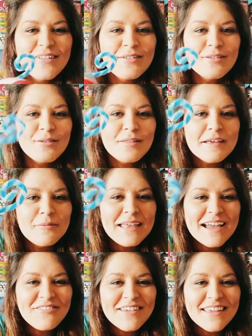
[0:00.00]
So there we
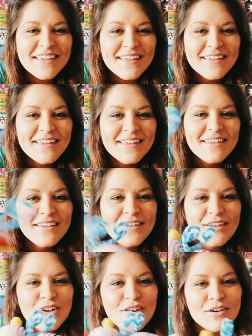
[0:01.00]
have it,
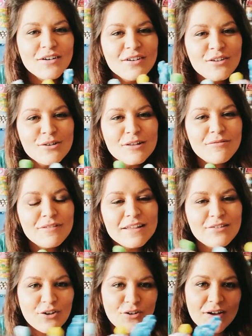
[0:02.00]
your lovely
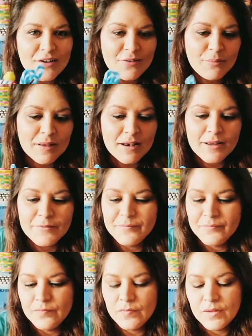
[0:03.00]
sock caterpillar.
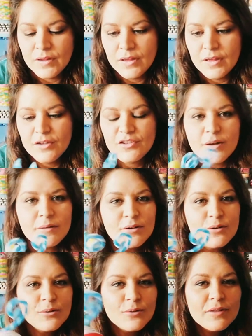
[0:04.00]
So I'm going to
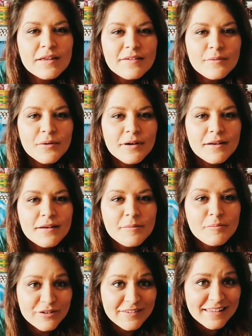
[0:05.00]
call this one
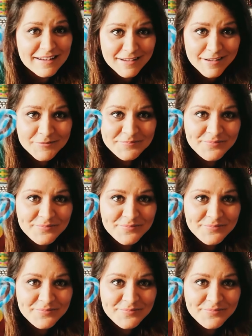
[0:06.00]
Priscilla,